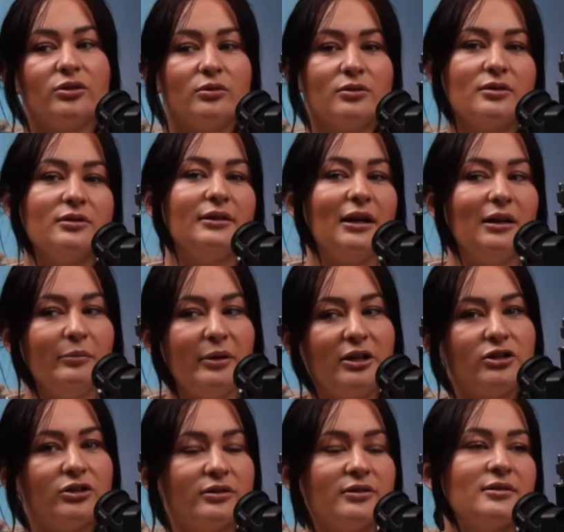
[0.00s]
Also
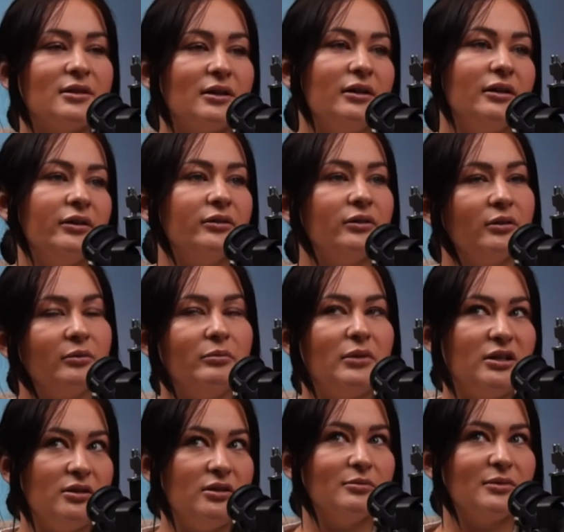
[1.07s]
Dalmatians are,
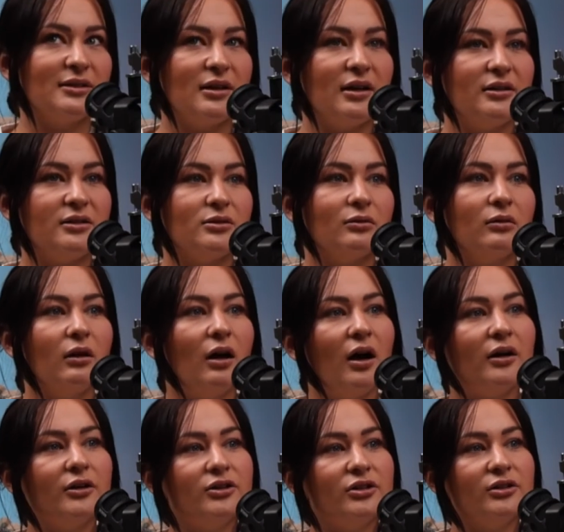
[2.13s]
medium sized to
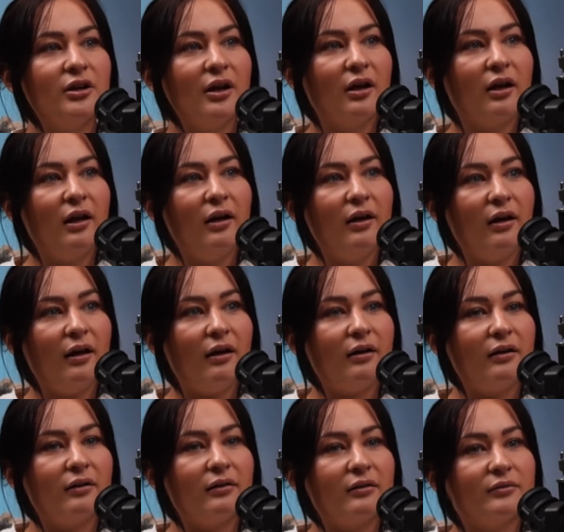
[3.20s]
large
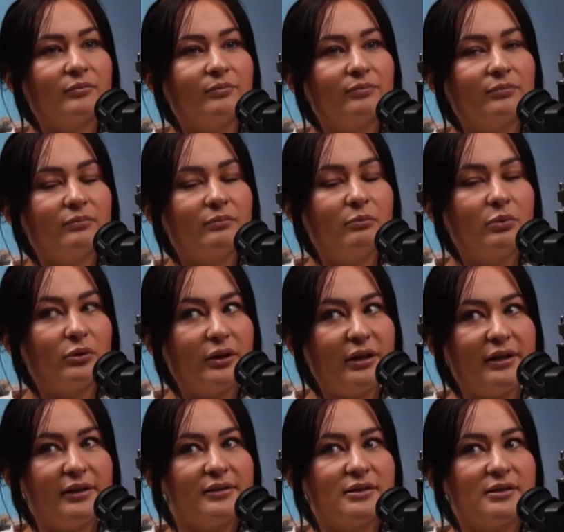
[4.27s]

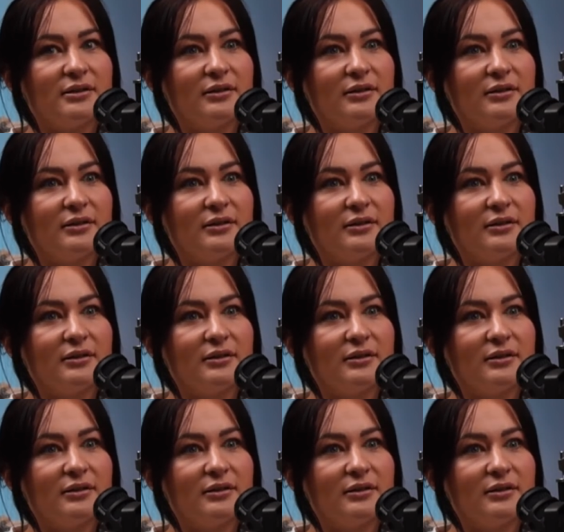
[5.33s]
breed.